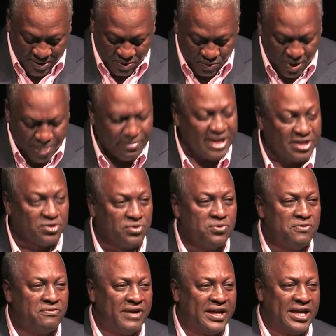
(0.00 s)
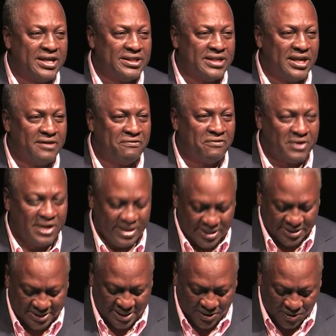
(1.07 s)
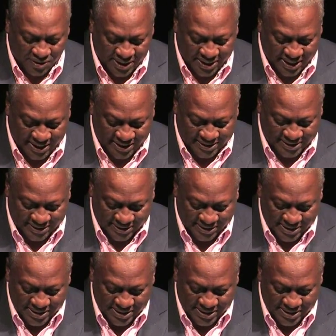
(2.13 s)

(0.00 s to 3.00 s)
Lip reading: when my school vacated for the Easter holidays,